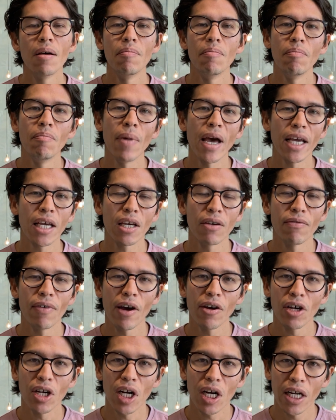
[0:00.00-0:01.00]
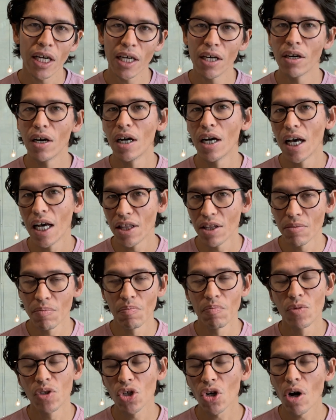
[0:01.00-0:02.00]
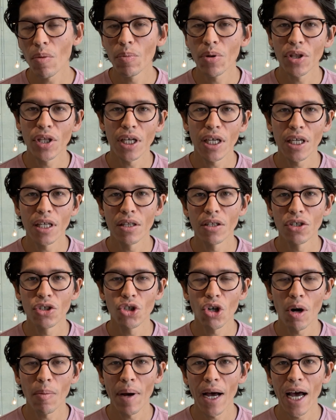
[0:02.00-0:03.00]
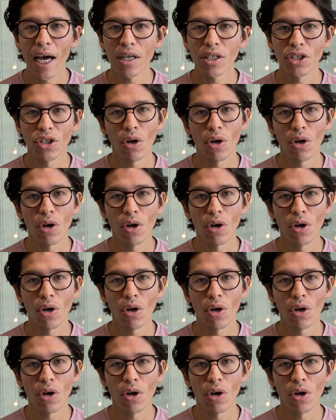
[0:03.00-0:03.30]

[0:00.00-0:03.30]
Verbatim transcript: Make it very clear at the top of the the job ad,